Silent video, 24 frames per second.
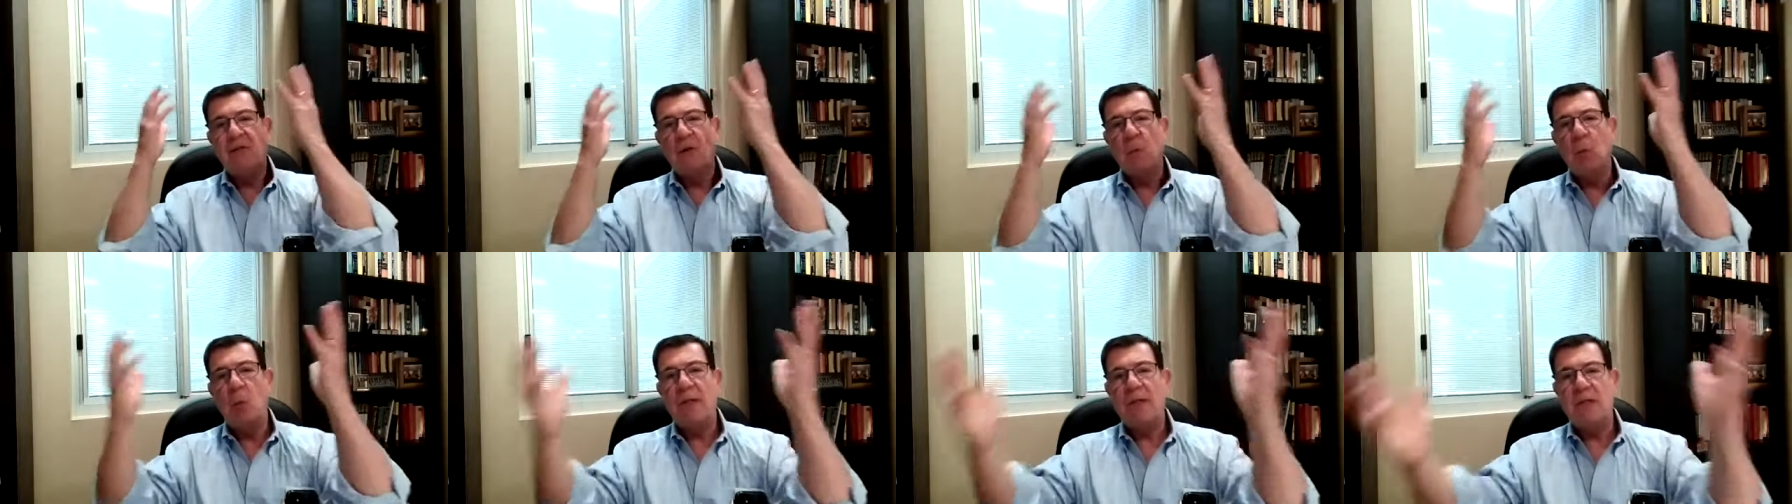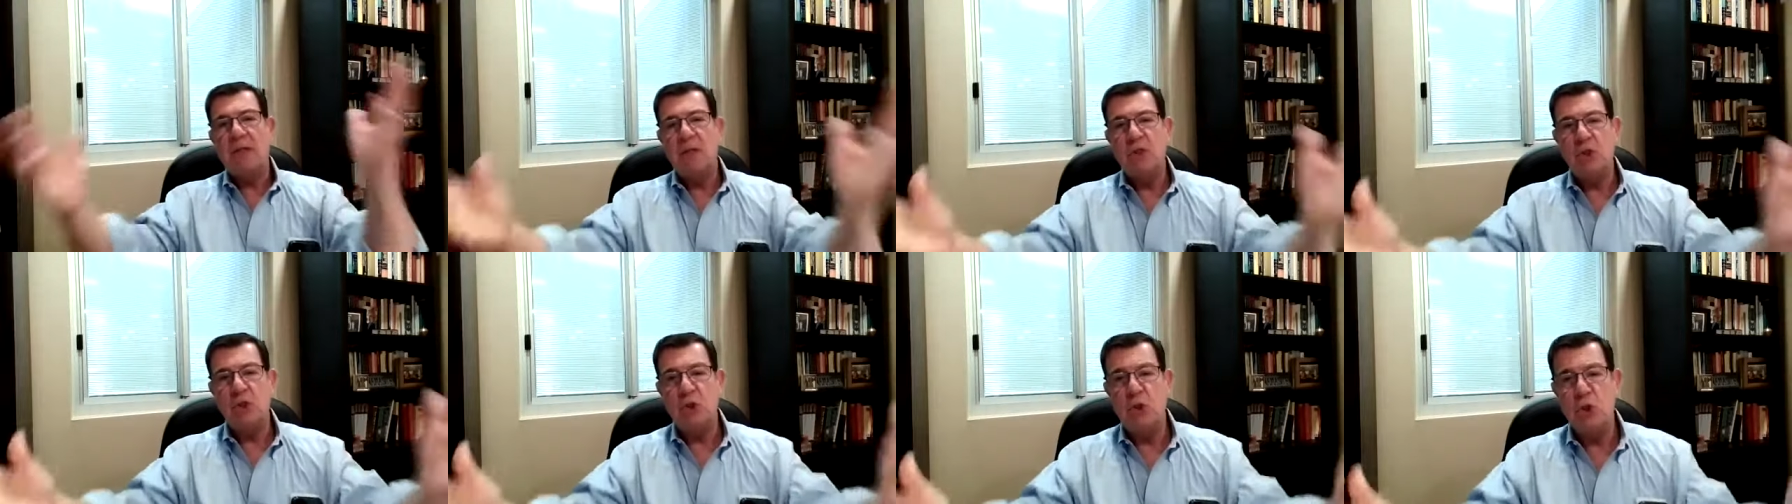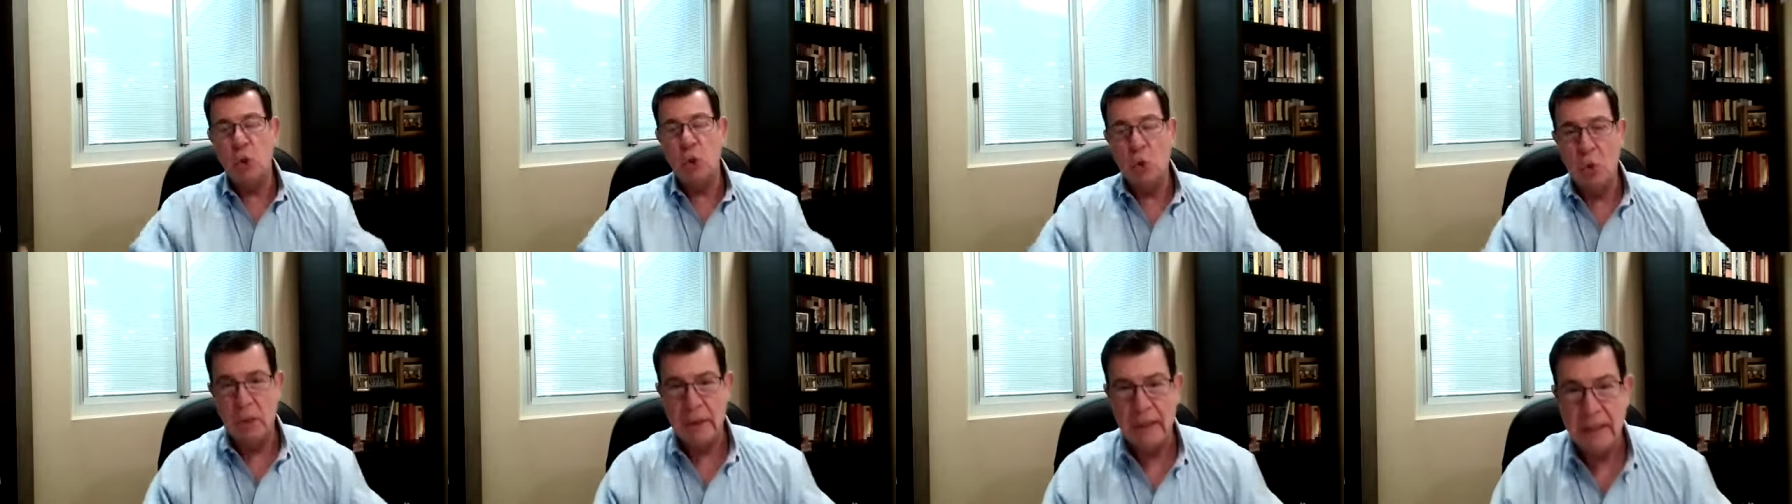witnessed
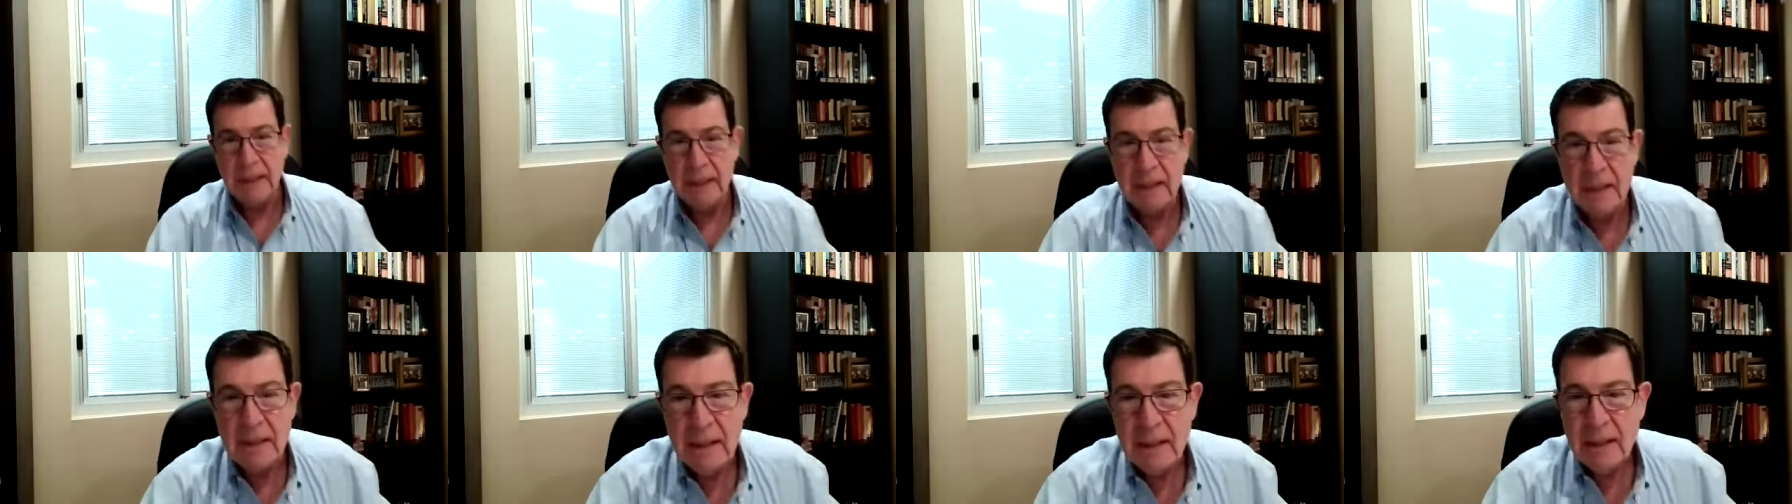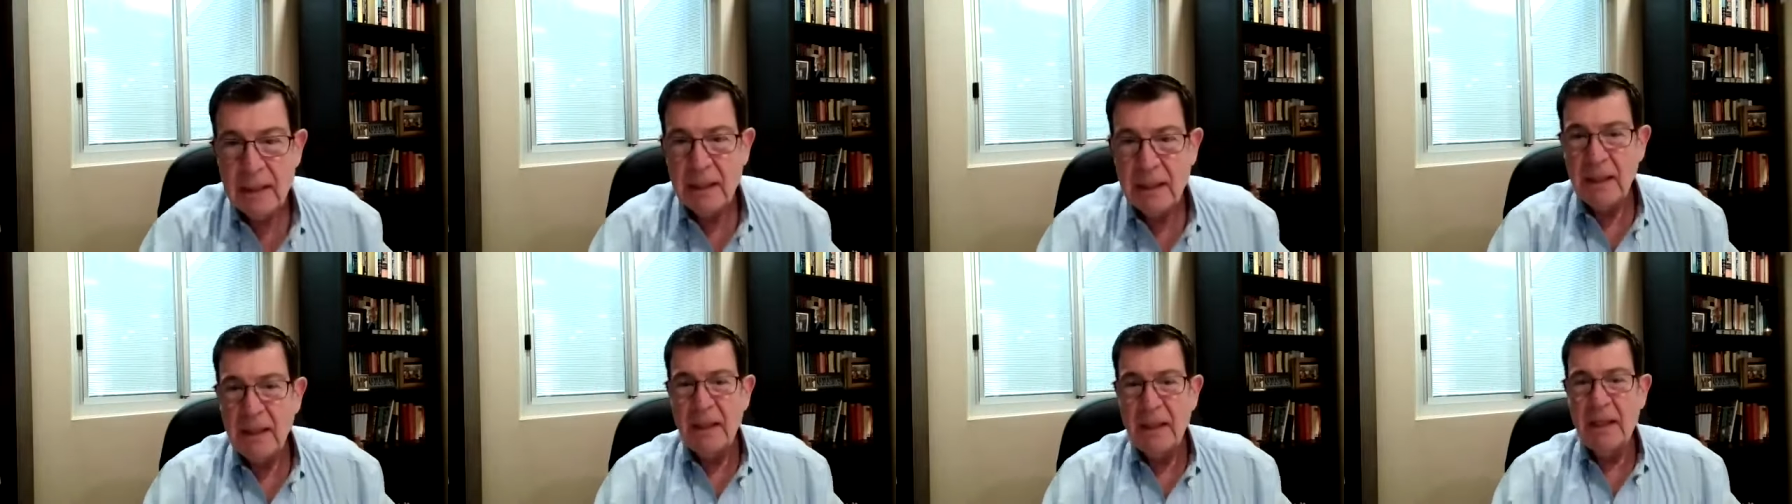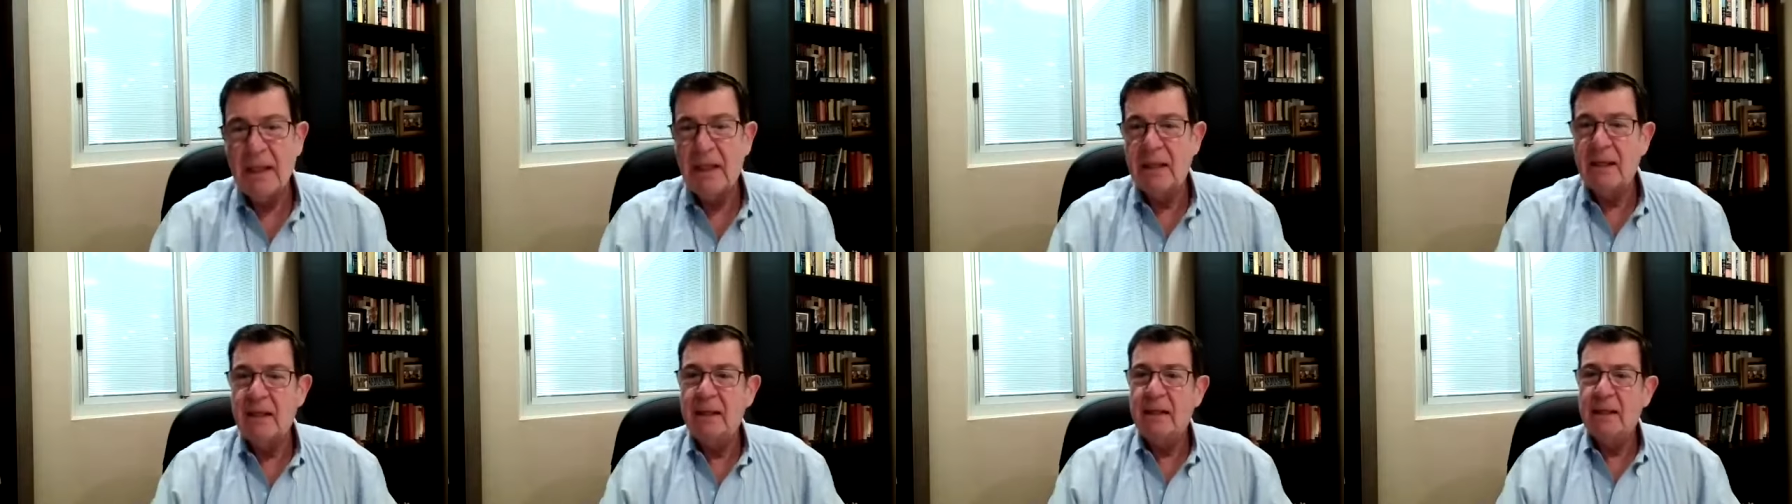joy
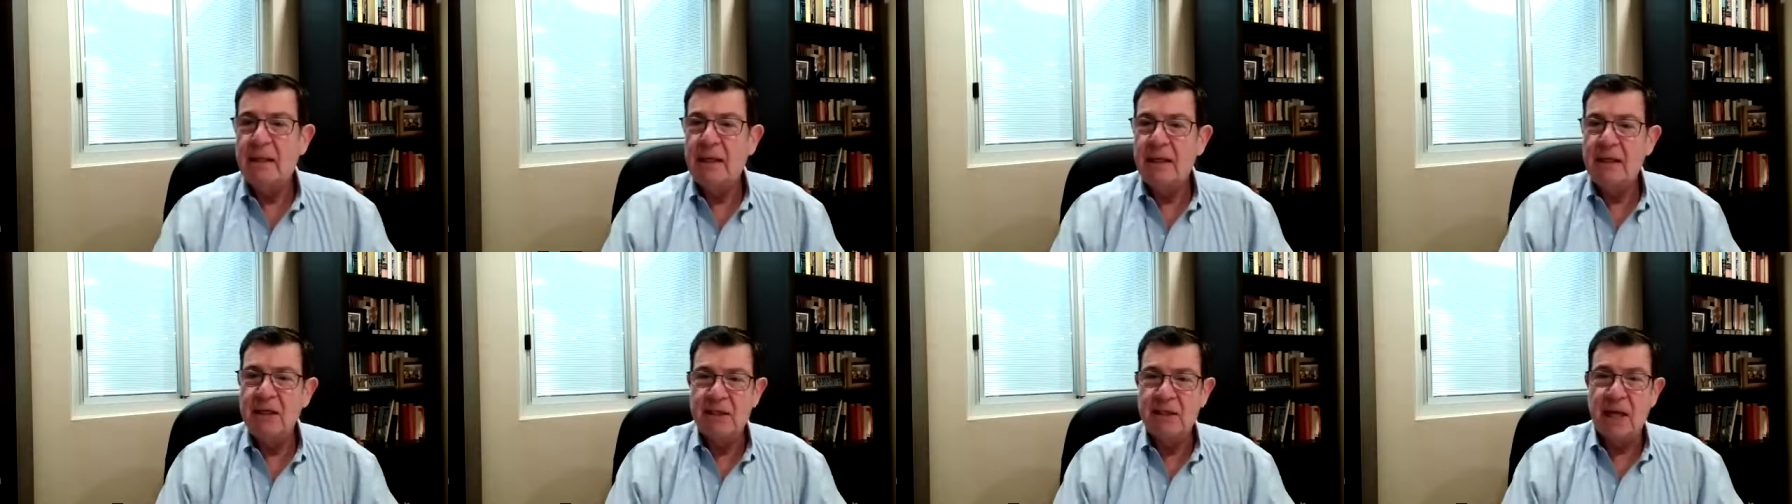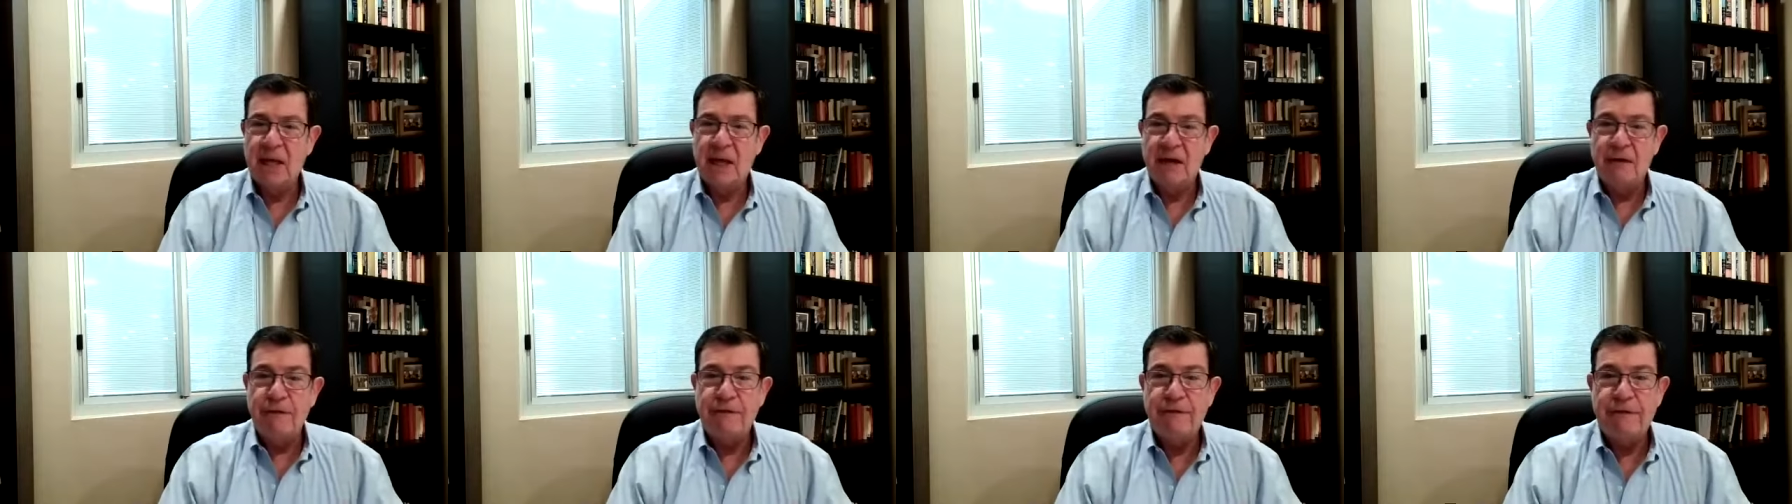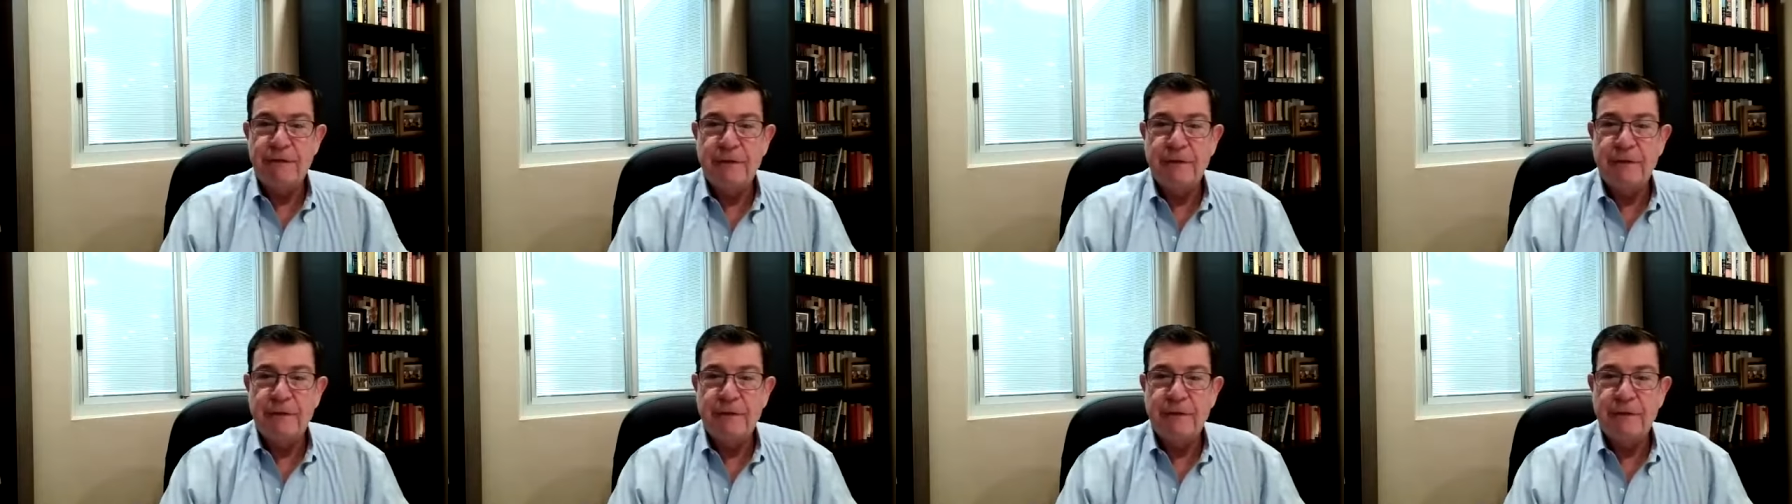in his life.